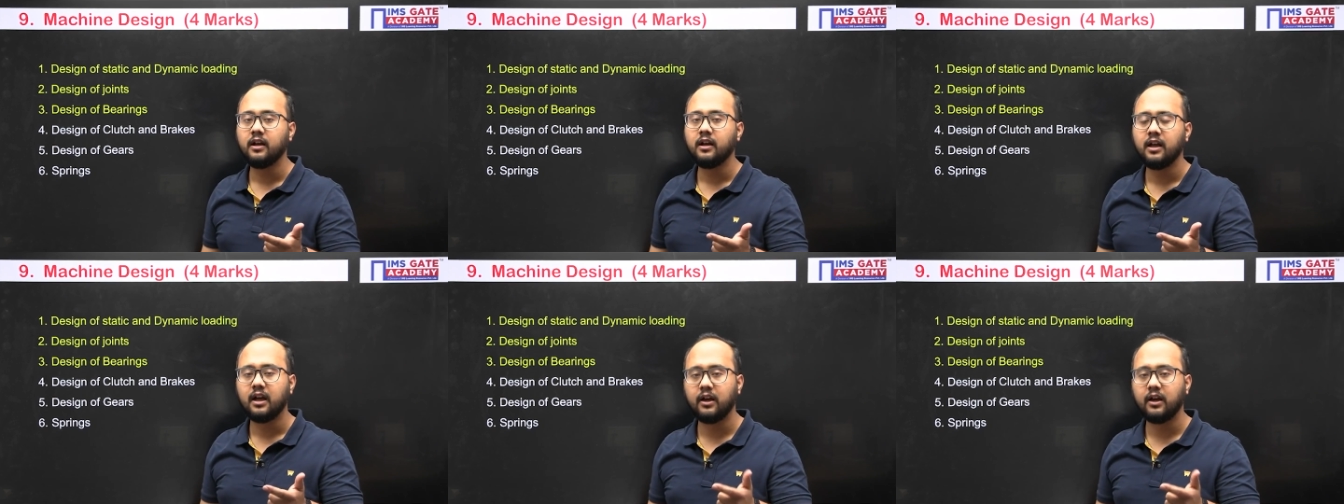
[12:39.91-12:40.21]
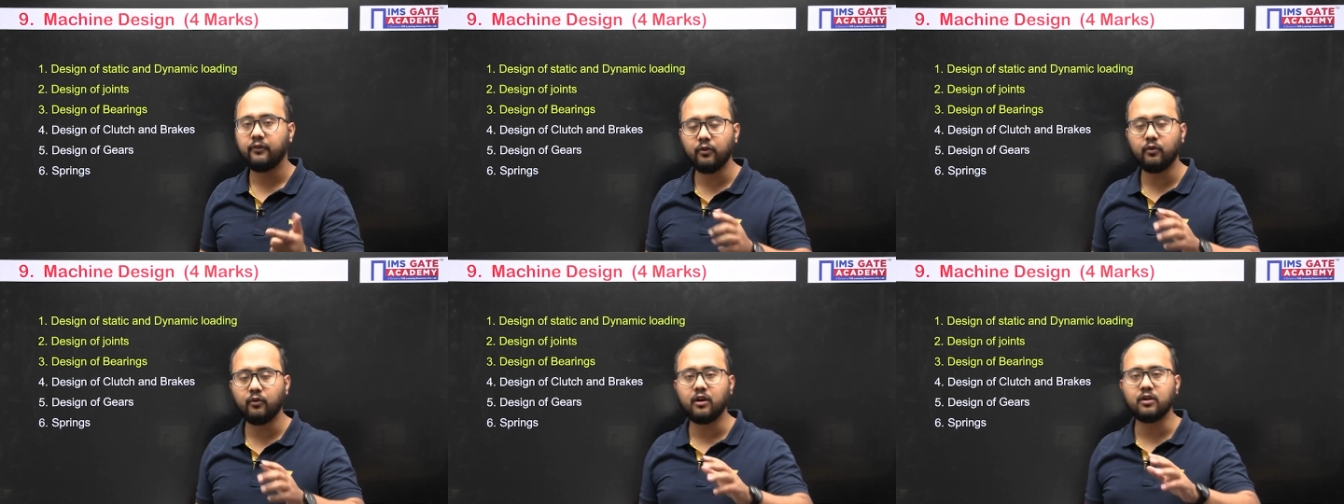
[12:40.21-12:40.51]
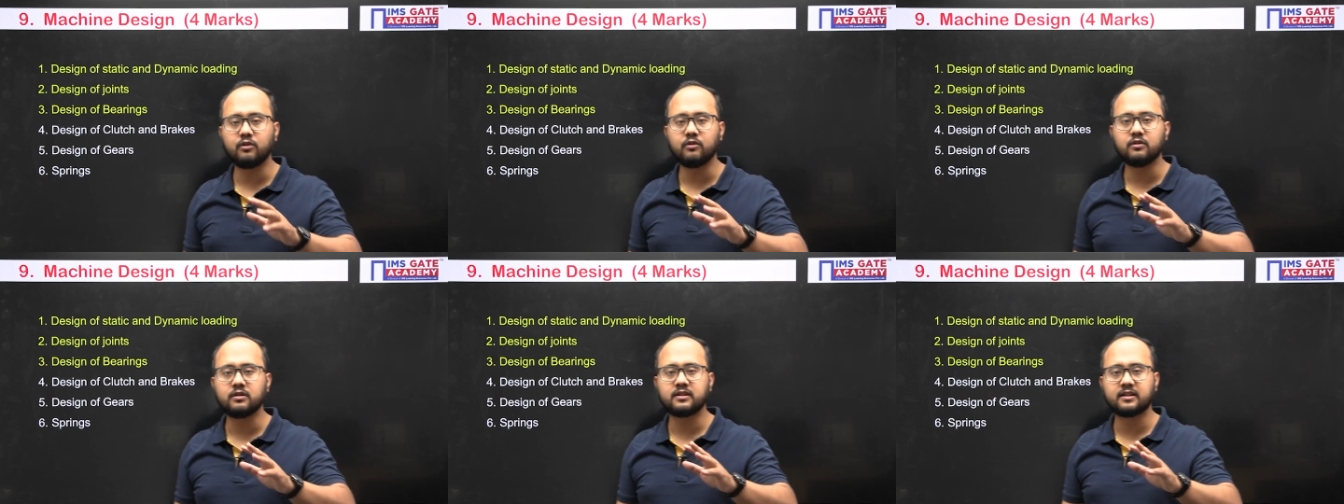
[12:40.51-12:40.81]
if you want
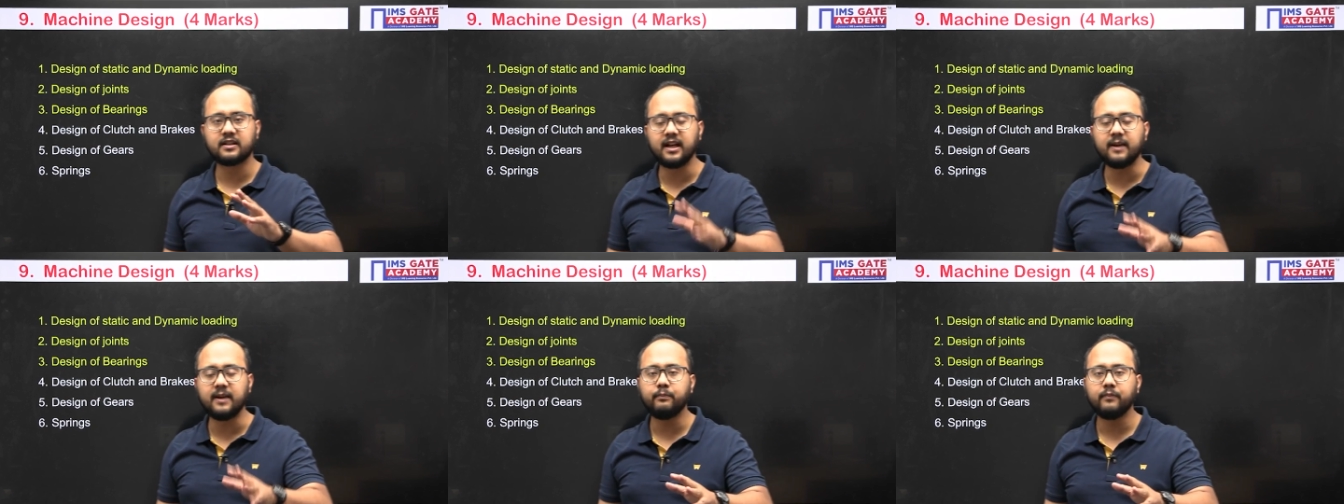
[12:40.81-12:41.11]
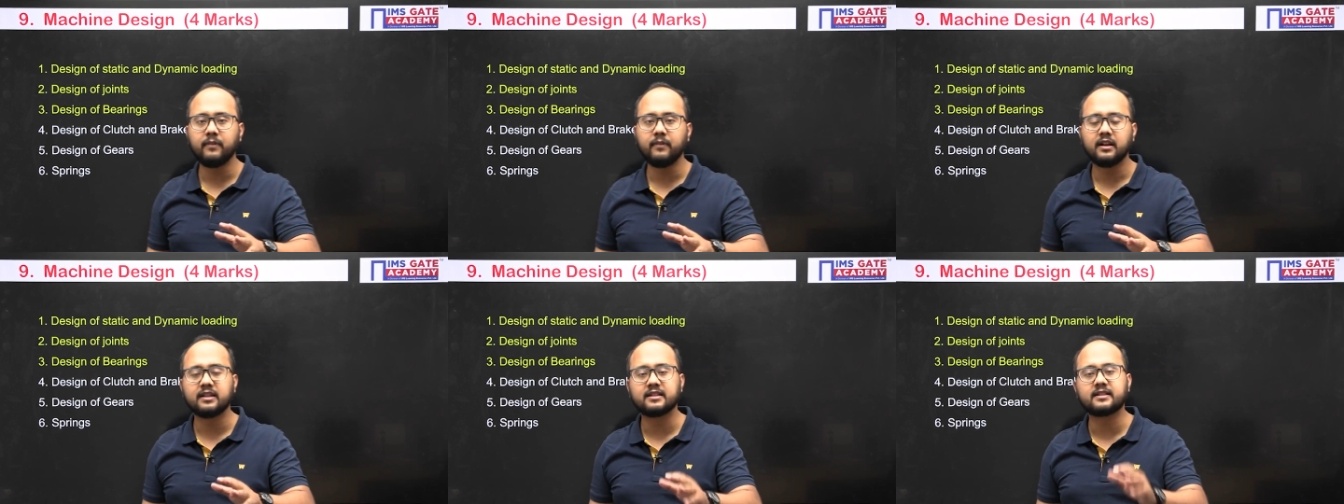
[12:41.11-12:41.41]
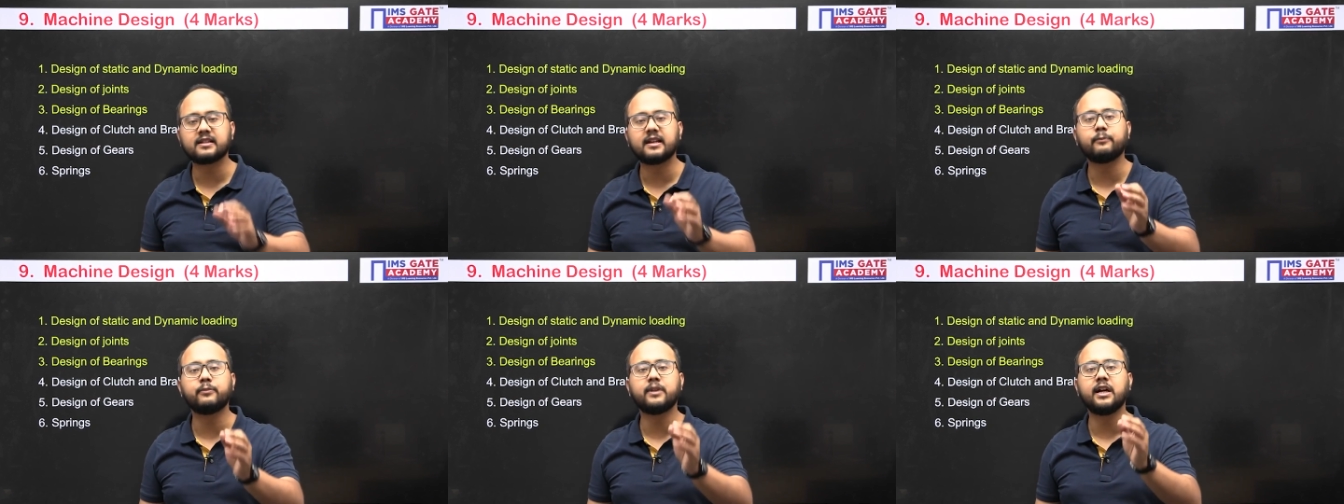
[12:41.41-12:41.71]
to skip,
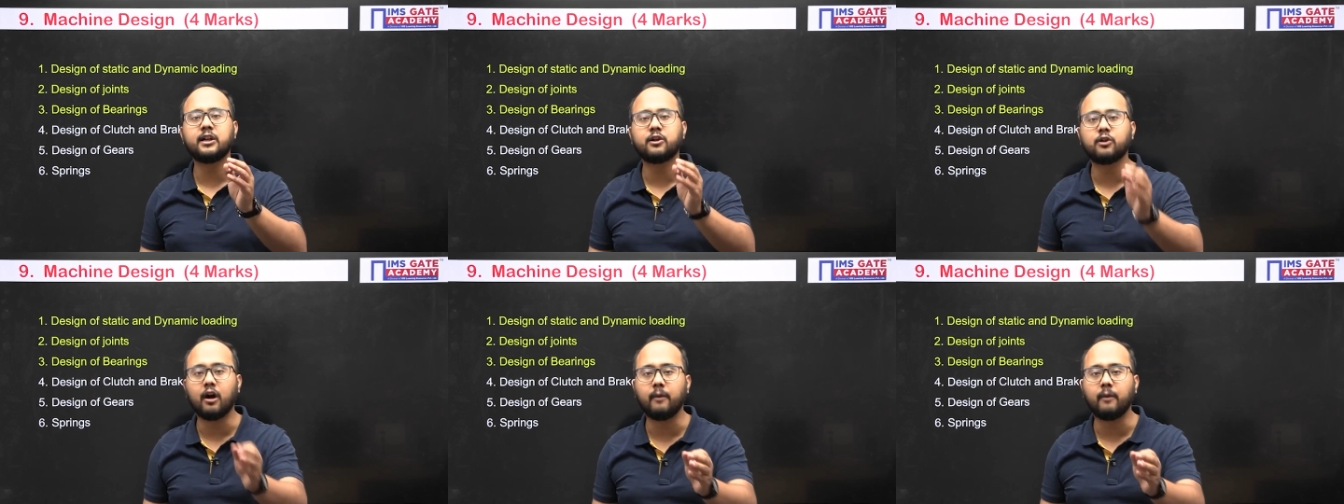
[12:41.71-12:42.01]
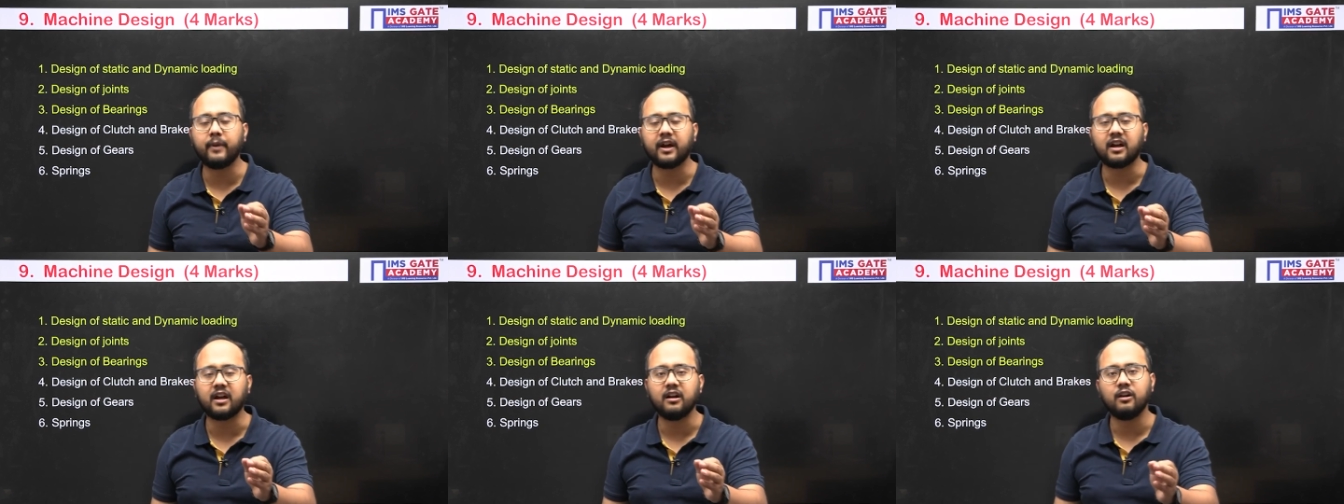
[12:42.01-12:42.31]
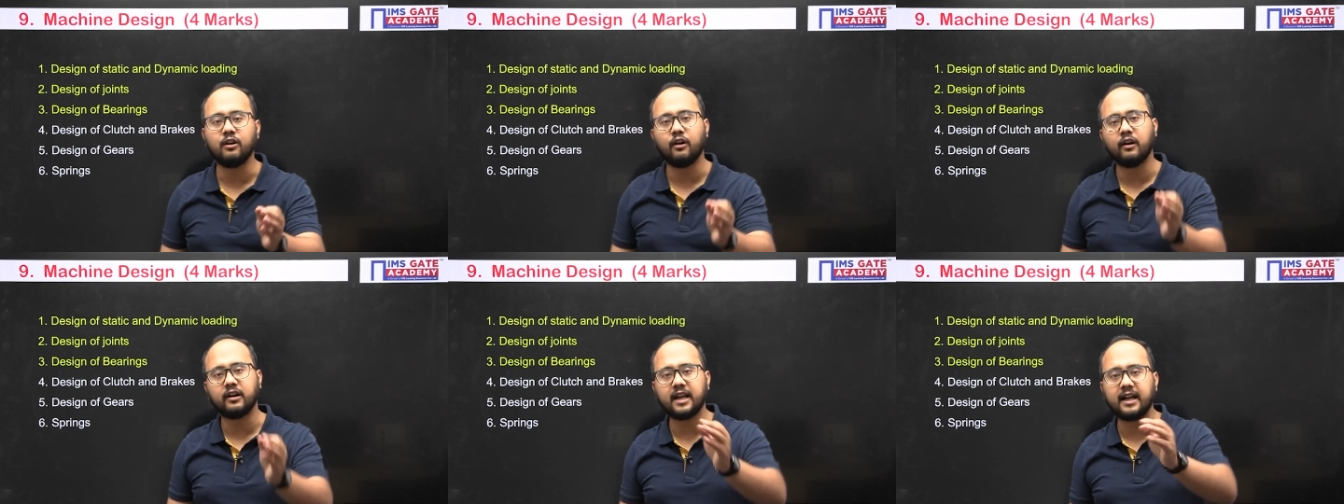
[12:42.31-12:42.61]
skip the topic,
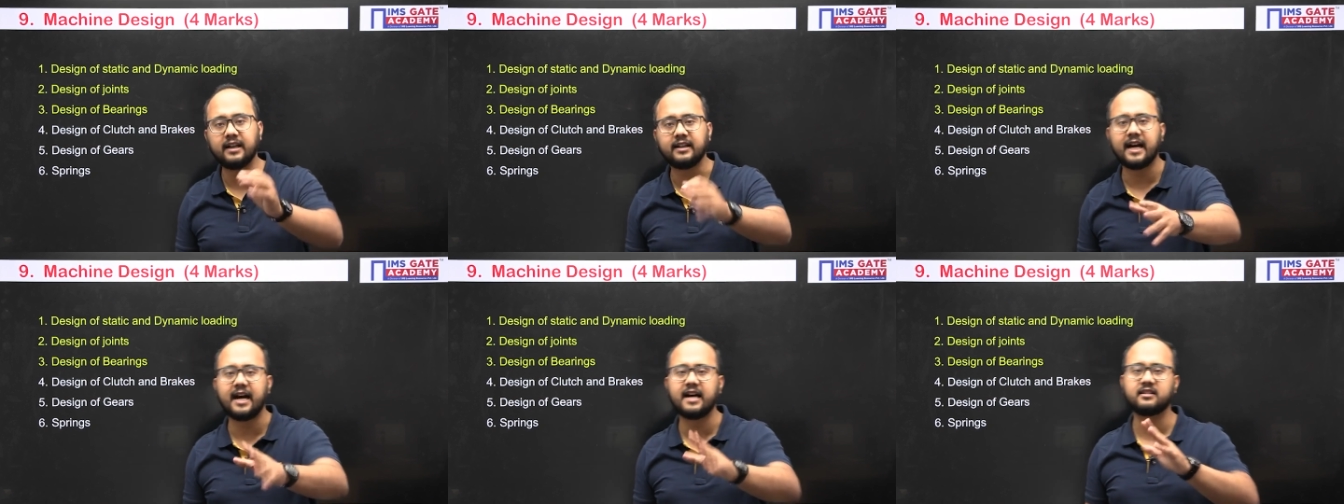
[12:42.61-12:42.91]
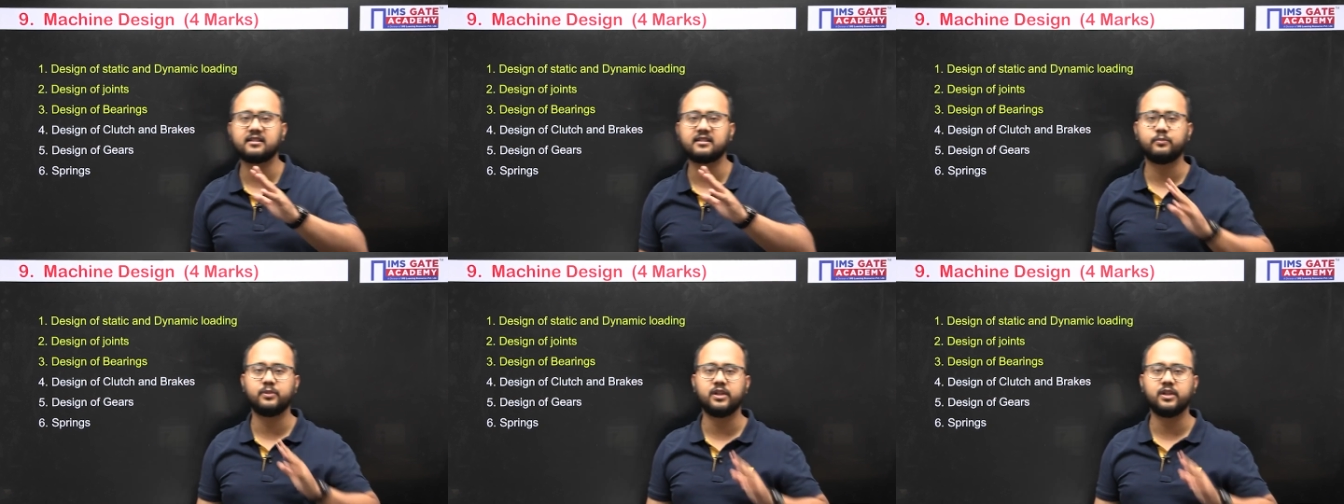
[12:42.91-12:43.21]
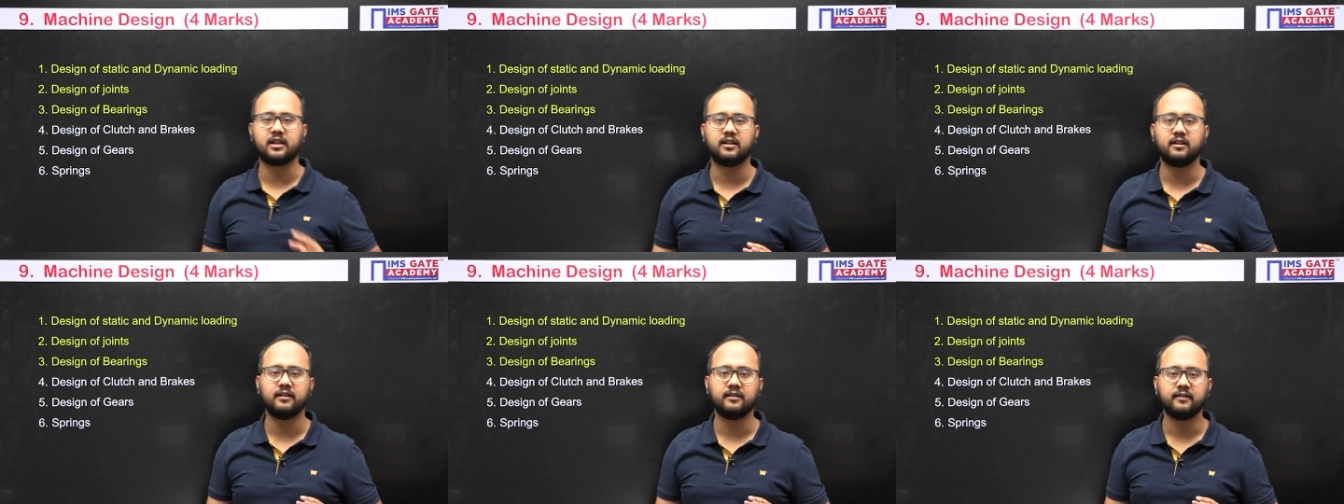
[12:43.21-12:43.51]
not the entire subject.